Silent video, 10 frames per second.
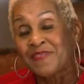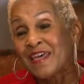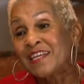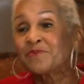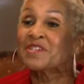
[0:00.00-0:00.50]

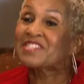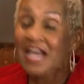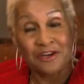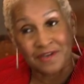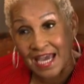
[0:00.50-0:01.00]
things were
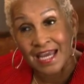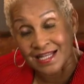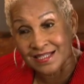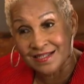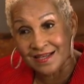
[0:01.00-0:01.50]

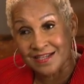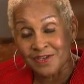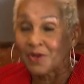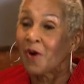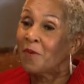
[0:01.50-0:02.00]
segregated,
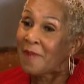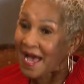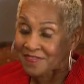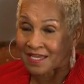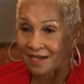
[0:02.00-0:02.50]
you know,
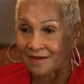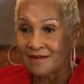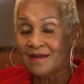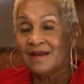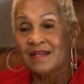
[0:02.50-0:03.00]
back there.
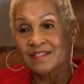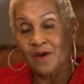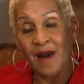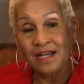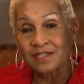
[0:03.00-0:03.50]

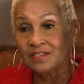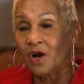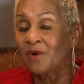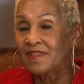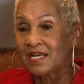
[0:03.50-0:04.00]
So I couldn't
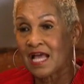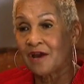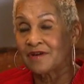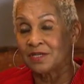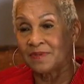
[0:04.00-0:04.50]
go in that
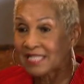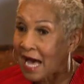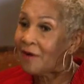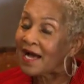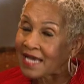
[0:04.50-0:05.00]
area, but
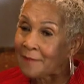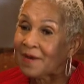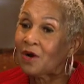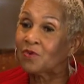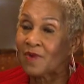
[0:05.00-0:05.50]
now I got my
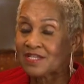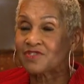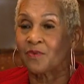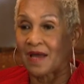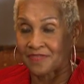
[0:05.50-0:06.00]
own
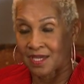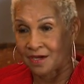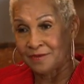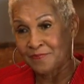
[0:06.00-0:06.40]
restaurant there.